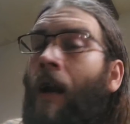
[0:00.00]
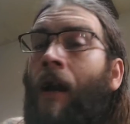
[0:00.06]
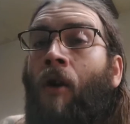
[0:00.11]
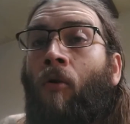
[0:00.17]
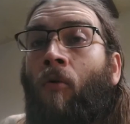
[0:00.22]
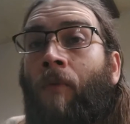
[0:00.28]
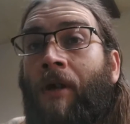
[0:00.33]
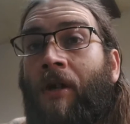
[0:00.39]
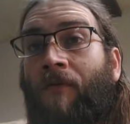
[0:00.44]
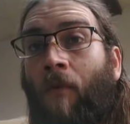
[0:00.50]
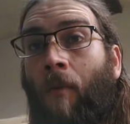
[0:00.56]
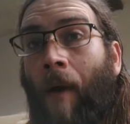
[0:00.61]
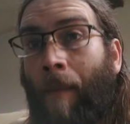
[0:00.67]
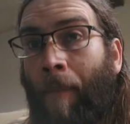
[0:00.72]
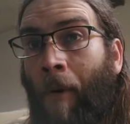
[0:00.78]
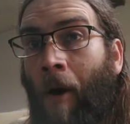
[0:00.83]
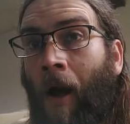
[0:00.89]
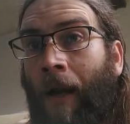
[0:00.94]
and I go to reach for
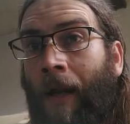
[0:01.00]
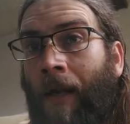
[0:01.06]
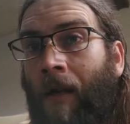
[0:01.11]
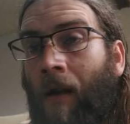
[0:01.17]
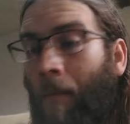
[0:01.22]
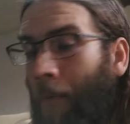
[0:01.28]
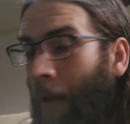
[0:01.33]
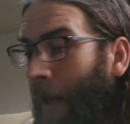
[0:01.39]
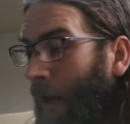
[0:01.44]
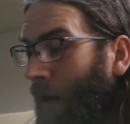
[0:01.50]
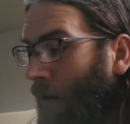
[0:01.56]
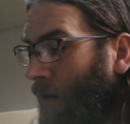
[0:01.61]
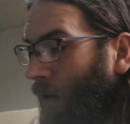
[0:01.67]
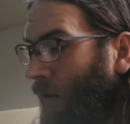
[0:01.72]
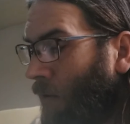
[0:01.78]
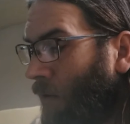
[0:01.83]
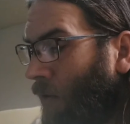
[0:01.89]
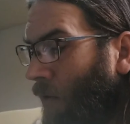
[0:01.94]
my pocket, and I'm like,
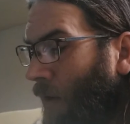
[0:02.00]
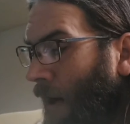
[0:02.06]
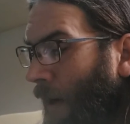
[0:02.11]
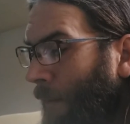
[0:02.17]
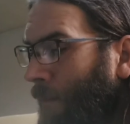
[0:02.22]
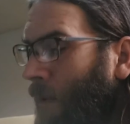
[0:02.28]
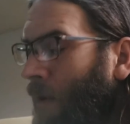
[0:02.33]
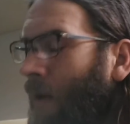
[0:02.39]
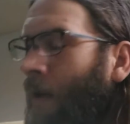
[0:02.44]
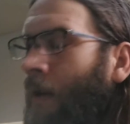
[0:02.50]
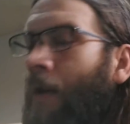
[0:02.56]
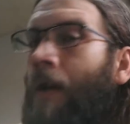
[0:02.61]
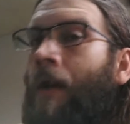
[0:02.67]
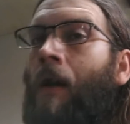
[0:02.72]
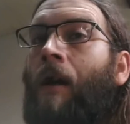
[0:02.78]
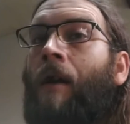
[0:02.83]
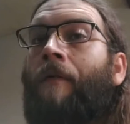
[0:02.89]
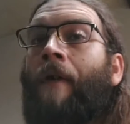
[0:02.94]
oh crap.
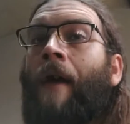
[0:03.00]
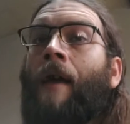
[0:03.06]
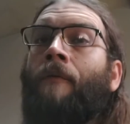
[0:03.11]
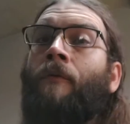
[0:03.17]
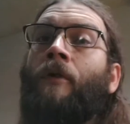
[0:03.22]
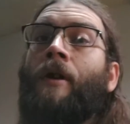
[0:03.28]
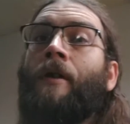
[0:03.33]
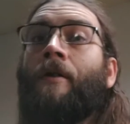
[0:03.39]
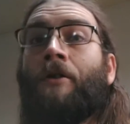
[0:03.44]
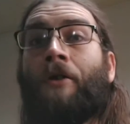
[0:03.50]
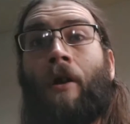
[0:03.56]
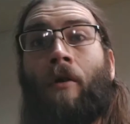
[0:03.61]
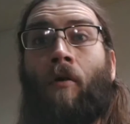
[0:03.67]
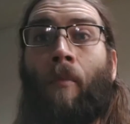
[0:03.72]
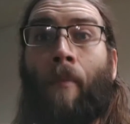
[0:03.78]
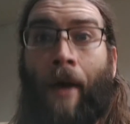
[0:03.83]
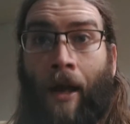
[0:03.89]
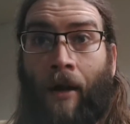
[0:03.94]
Thankfully, the
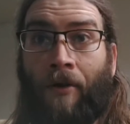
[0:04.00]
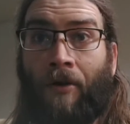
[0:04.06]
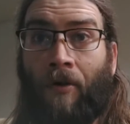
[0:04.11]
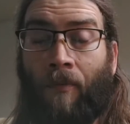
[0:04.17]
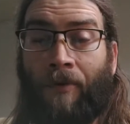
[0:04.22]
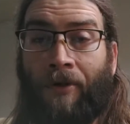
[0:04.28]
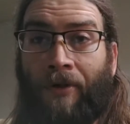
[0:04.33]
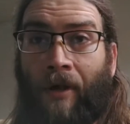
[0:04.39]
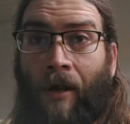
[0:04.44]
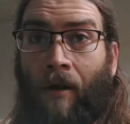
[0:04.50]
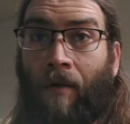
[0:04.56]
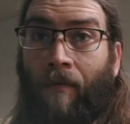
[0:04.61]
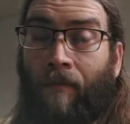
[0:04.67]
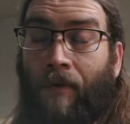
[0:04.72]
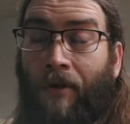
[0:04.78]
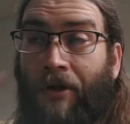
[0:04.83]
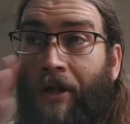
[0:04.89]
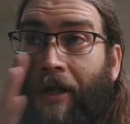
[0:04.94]
general manager was
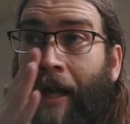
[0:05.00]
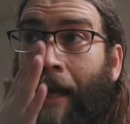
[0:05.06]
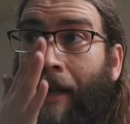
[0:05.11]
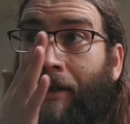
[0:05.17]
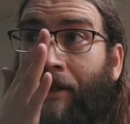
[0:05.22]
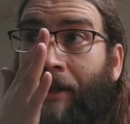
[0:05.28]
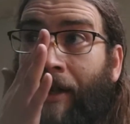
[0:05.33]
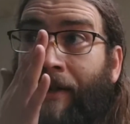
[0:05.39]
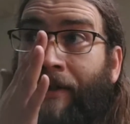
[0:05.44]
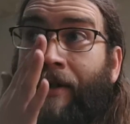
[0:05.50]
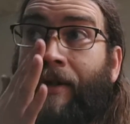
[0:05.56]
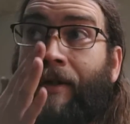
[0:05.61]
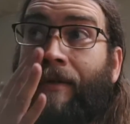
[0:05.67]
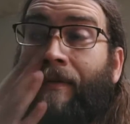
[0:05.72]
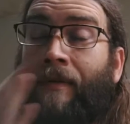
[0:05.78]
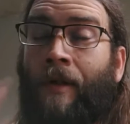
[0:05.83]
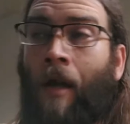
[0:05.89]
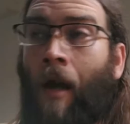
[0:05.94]
there. She had
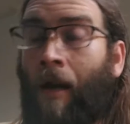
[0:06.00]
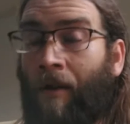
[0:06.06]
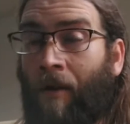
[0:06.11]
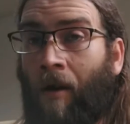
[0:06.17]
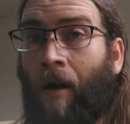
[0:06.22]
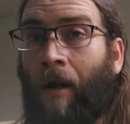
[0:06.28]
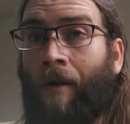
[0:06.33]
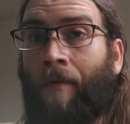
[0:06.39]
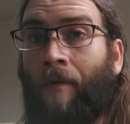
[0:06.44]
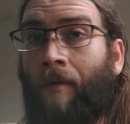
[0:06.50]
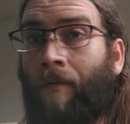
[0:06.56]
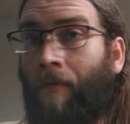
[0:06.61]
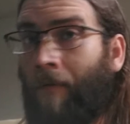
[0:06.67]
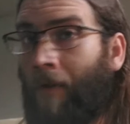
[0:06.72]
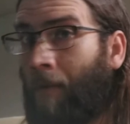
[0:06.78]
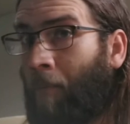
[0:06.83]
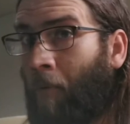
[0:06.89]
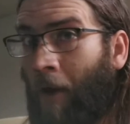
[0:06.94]
just gotten on
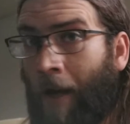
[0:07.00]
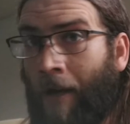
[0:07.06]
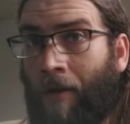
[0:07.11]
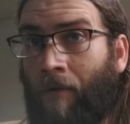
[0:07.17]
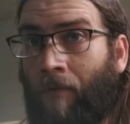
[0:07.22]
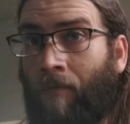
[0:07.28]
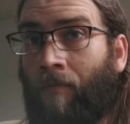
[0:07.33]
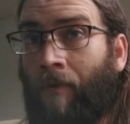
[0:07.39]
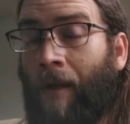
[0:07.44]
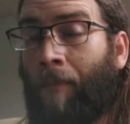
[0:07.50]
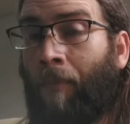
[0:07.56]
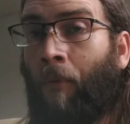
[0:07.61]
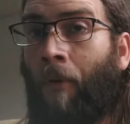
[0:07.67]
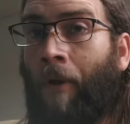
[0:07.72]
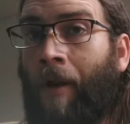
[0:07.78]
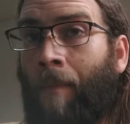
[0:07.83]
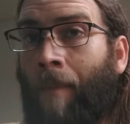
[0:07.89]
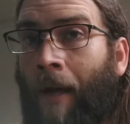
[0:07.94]
the brand new
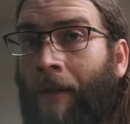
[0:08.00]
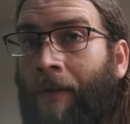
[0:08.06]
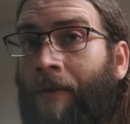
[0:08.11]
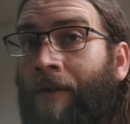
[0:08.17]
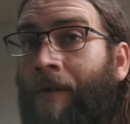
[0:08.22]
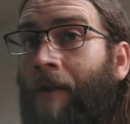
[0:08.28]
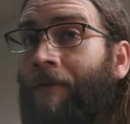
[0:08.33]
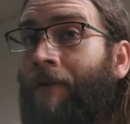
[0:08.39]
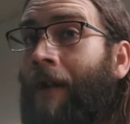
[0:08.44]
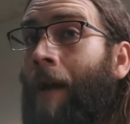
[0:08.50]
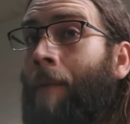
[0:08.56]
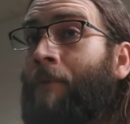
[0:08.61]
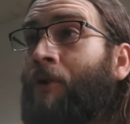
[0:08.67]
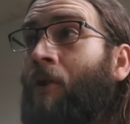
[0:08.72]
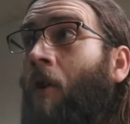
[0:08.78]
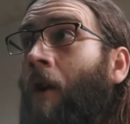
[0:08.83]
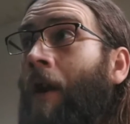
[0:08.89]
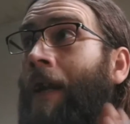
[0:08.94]
employee about this, and I was like, I'm
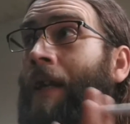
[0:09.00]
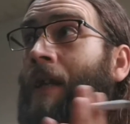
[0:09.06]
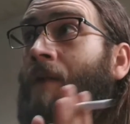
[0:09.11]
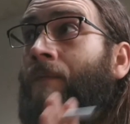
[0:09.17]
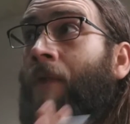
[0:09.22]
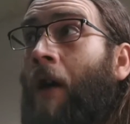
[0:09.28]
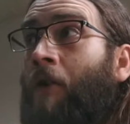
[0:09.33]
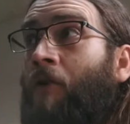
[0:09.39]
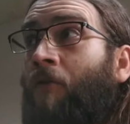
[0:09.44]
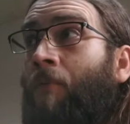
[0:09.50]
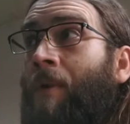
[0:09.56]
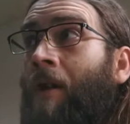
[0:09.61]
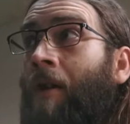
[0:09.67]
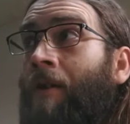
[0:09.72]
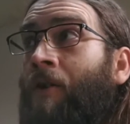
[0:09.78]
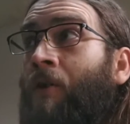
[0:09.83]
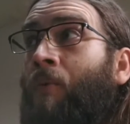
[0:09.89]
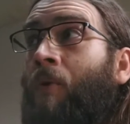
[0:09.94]
sorry, can you vouch for me
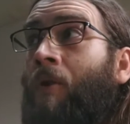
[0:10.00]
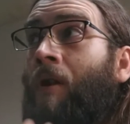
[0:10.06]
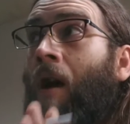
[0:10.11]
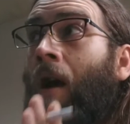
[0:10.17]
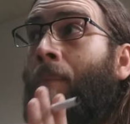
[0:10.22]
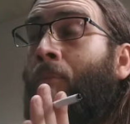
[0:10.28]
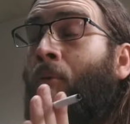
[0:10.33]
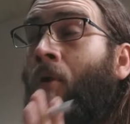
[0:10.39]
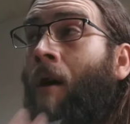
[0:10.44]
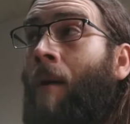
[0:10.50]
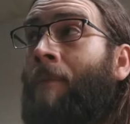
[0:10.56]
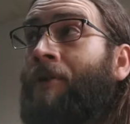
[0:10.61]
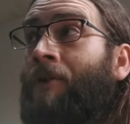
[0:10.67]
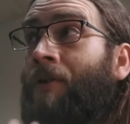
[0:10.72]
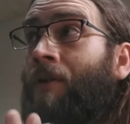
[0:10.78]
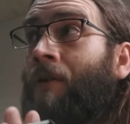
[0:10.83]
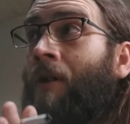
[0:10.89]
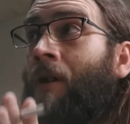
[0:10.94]
on this one? I
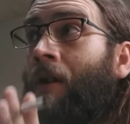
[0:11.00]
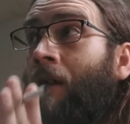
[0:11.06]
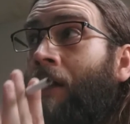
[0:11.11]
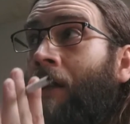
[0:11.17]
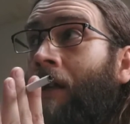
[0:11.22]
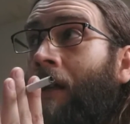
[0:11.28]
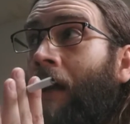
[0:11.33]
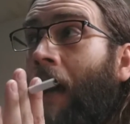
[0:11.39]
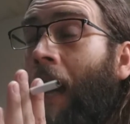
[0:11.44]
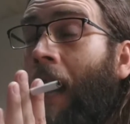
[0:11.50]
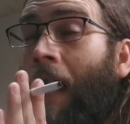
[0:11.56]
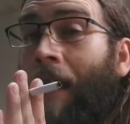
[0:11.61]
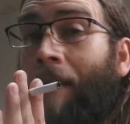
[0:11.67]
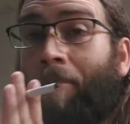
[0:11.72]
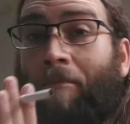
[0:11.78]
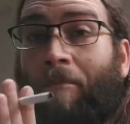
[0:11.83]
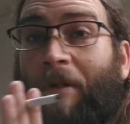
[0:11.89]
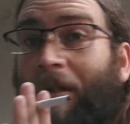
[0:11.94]
promise
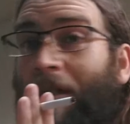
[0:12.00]
I